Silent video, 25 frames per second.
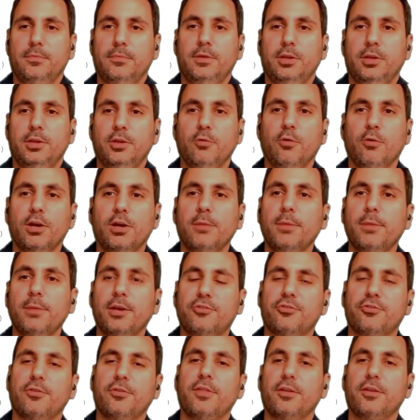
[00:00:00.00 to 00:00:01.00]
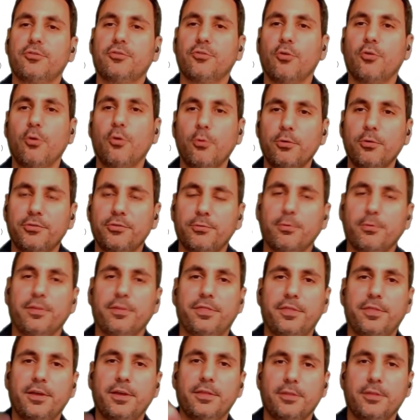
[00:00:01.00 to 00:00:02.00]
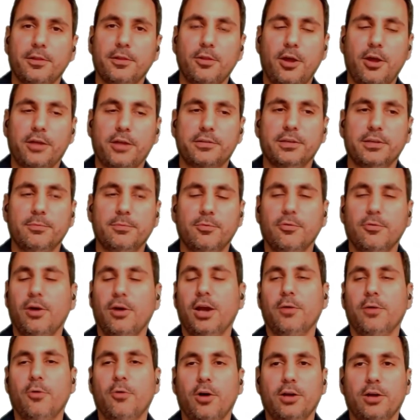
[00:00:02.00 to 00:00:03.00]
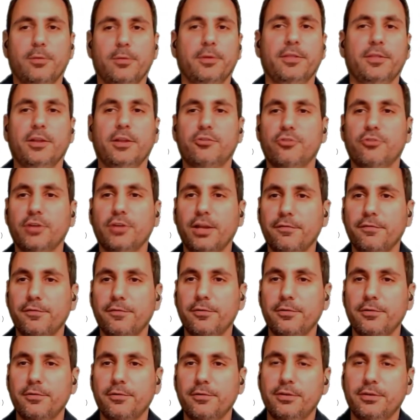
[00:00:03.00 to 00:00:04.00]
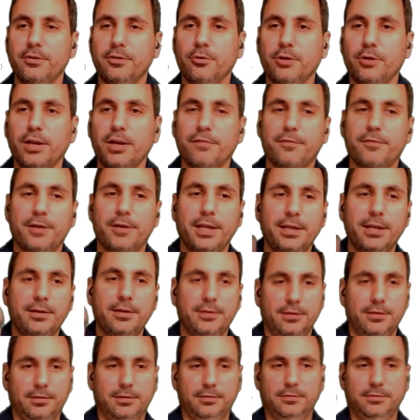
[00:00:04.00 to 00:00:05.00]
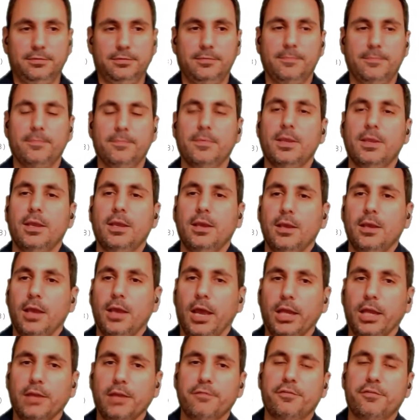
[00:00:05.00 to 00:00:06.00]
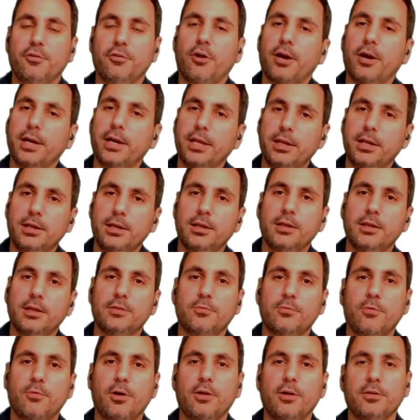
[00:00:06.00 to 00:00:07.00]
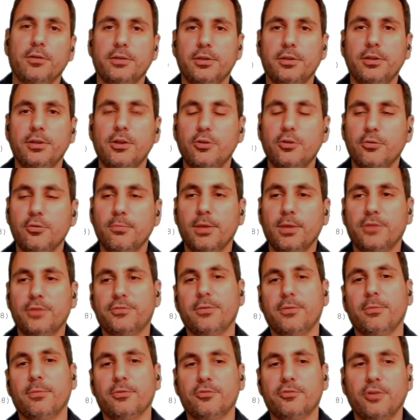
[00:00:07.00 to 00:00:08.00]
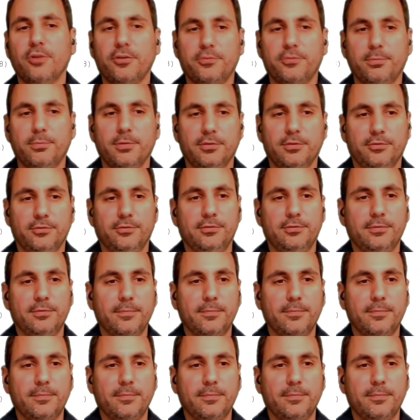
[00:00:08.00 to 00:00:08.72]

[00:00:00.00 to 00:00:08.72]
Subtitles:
You want to make sure that you're always within the lock table high water mark, that you're never hitting it. And if you are hitting it, well, you need to make some adjustments.